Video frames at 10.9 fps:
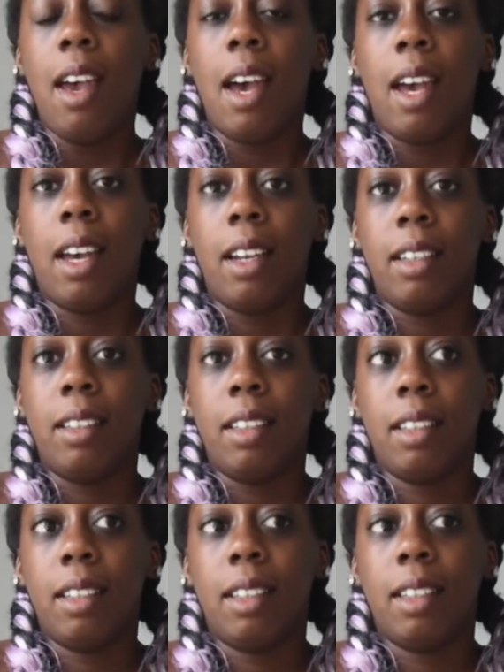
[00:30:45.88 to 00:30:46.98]
And
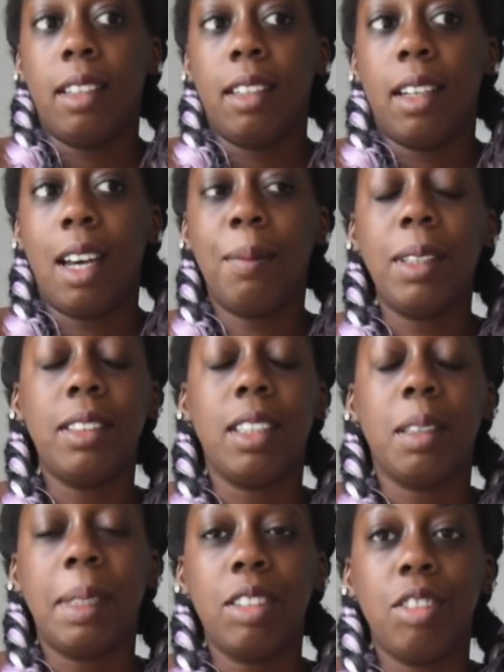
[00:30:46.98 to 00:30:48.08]
I must say,
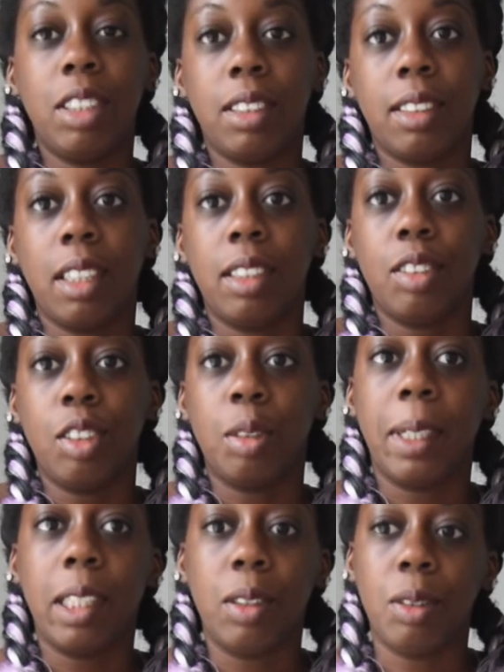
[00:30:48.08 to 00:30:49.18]
I'm actually excited to go
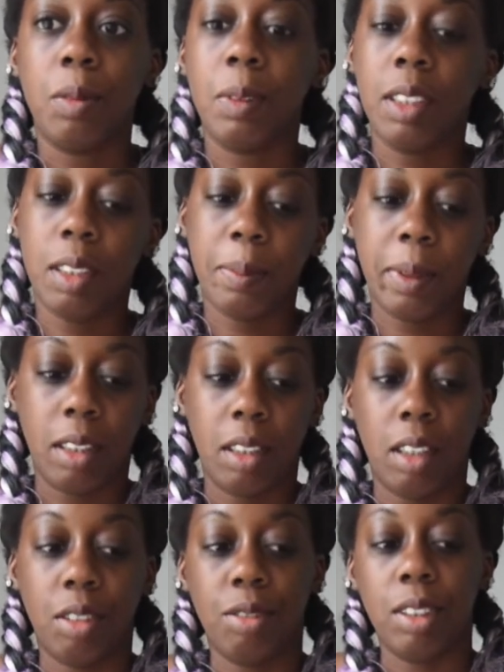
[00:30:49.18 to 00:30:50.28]
back home. This has been
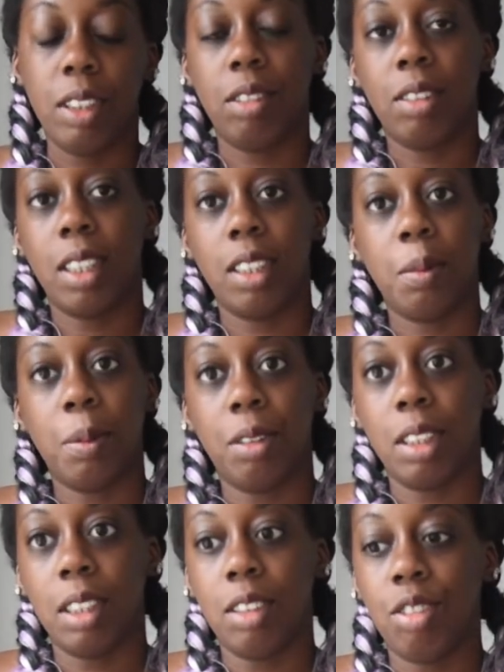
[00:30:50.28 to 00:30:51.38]
a really great
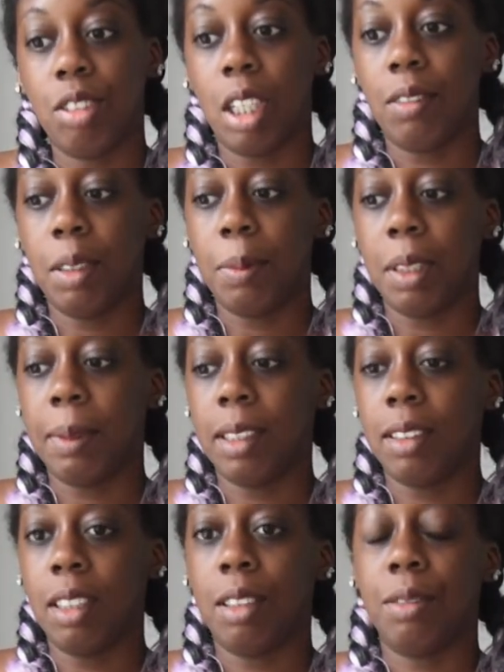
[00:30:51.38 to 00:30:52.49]
experience traveling by
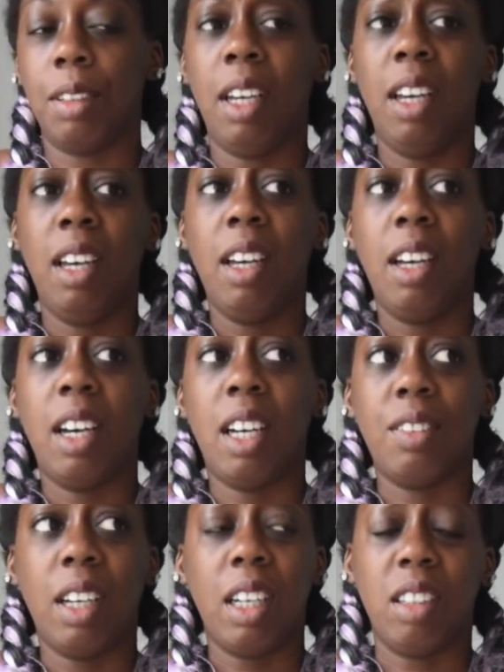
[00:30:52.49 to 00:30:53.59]
myself. I've
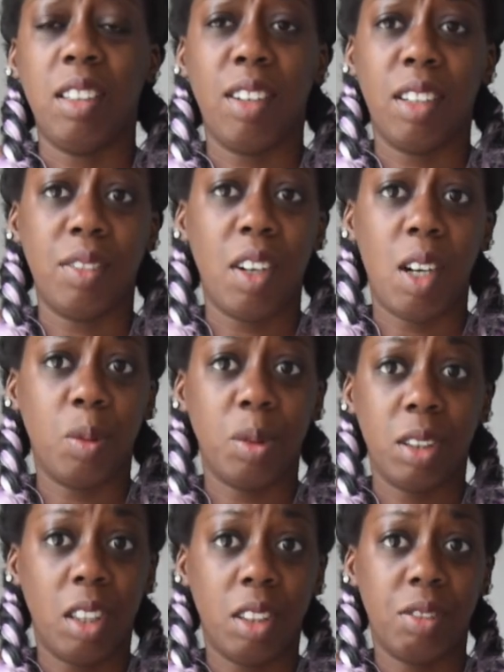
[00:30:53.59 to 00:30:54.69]
had a lot of awkward
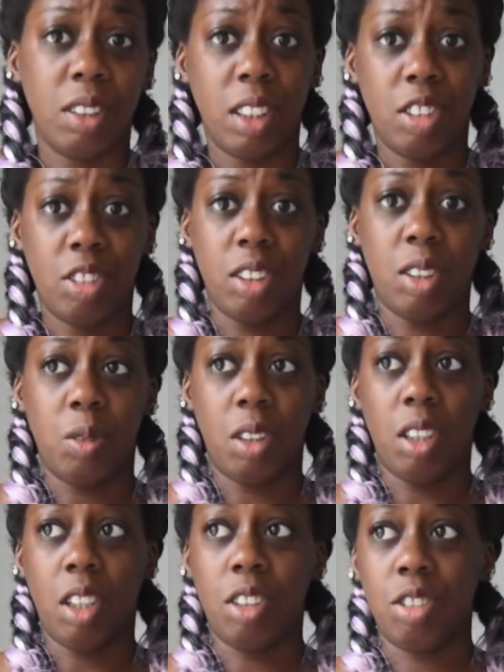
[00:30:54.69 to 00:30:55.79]
conversations with a
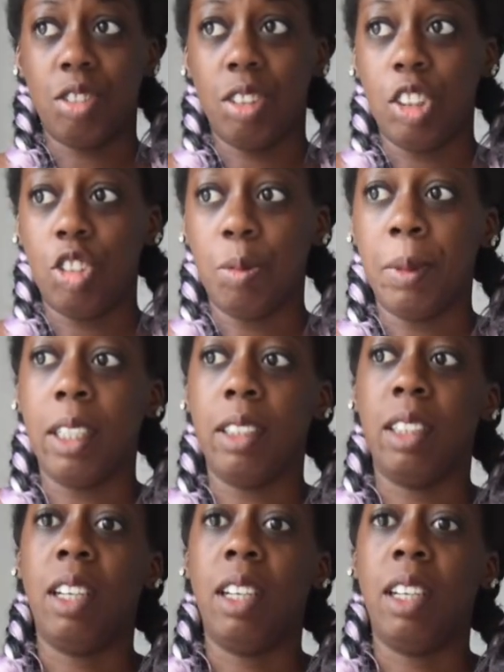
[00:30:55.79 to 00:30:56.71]
lot of strange men.